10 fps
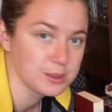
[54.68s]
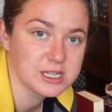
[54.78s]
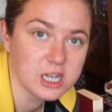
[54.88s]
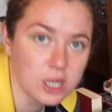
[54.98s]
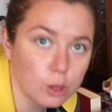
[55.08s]

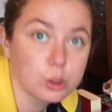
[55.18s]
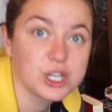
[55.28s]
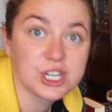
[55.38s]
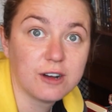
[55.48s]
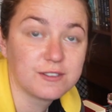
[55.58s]
was loads
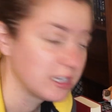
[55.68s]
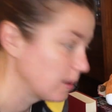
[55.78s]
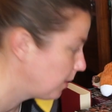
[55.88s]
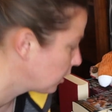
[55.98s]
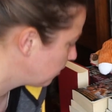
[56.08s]
shoved at
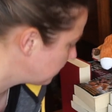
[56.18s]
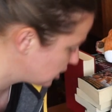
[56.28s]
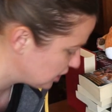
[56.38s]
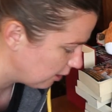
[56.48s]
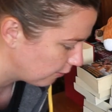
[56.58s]
the bottom
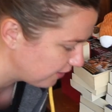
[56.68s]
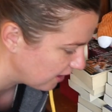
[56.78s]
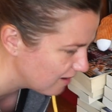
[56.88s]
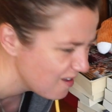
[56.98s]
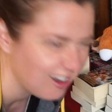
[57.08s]
shelf
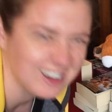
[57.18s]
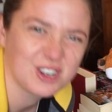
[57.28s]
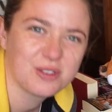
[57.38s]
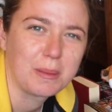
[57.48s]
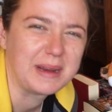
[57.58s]
that I
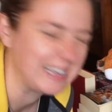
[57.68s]
don't know if I'm gonna